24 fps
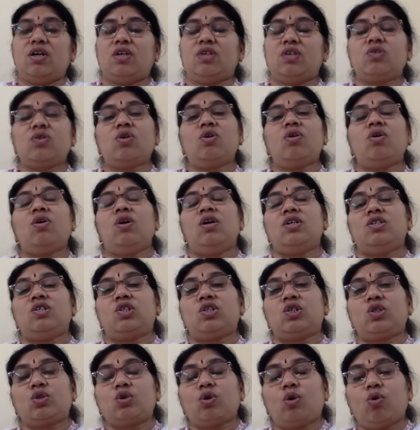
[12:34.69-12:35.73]
So
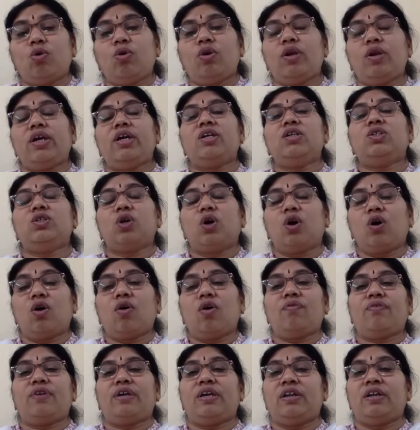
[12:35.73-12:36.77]
storage
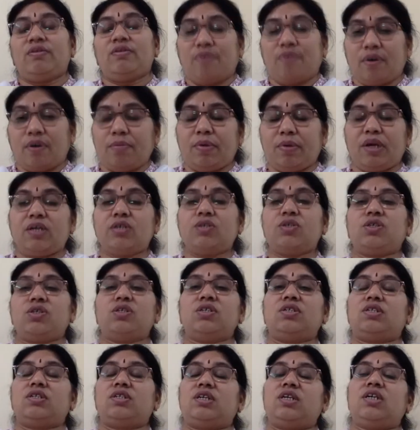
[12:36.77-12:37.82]
of
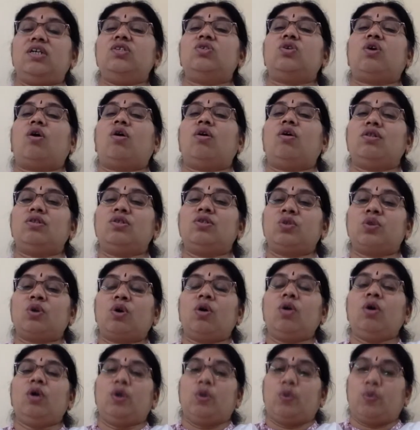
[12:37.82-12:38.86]
information is
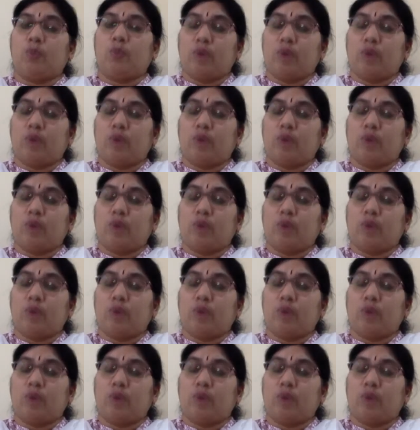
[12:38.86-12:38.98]
also